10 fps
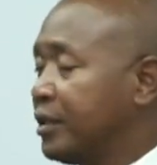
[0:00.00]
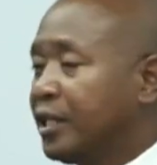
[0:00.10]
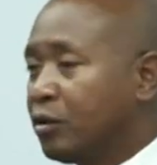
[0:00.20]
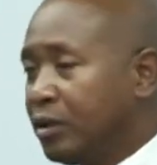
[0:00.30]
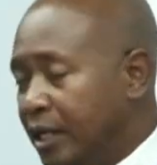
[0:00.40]

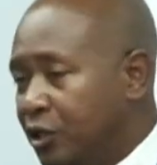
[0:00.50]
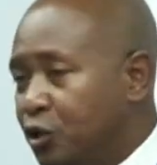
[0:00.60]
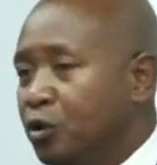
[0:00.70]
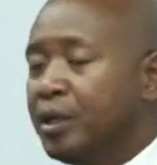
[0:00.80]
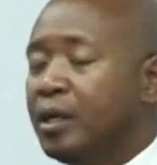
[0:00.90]
that needs
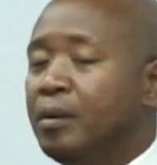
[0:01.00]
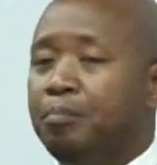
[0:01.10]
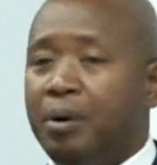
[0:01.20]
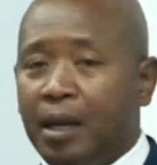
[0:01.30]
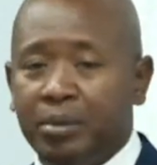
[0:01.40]
to be
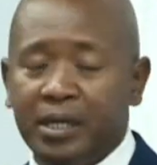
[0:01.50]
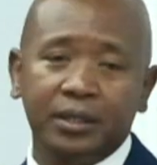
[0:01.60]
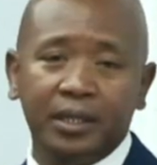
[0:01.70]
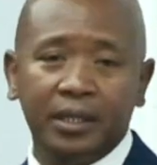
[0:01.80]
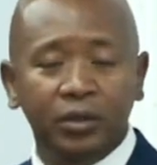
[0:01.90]

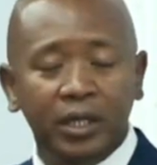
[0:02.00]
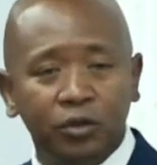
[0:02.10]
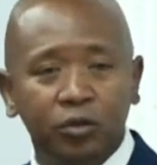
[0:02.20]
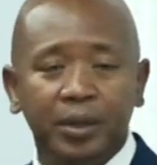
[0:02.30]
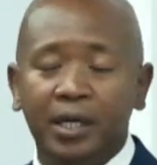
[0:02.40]
published and needs
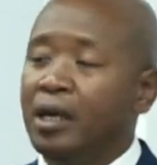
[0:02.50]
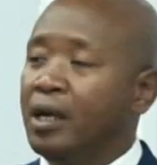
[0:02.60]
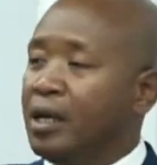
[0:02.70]
to be